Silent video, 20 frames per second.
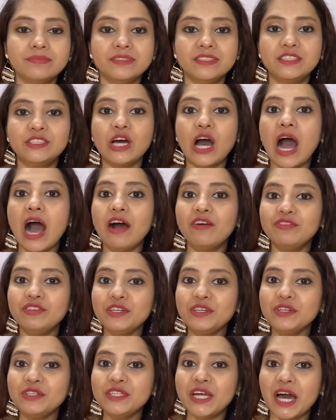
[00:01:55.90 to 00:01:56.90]
So after
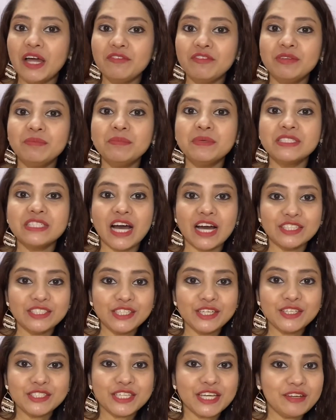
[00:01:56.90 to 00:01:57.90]
you're done with
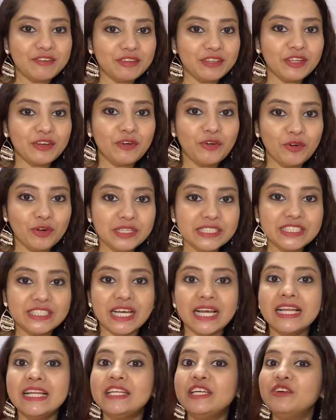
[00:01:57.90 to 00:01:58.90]
massaging your skin with the gold
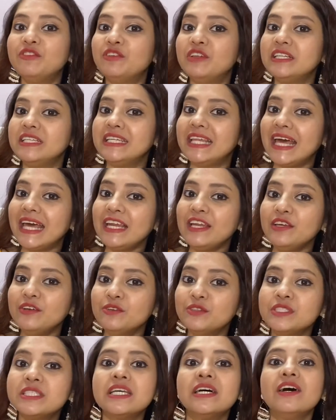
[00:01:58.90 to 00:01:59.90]
gel, you will then
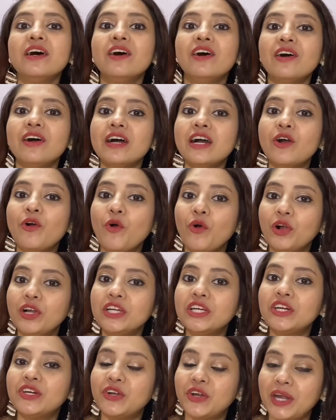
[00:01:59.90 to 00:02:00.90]
use a
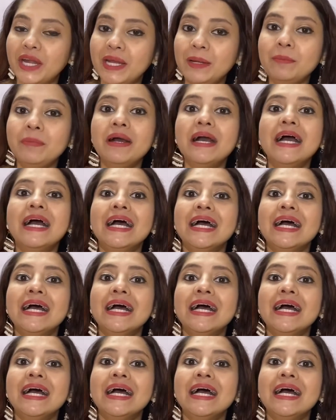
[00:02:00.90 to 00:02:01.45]
gold cream.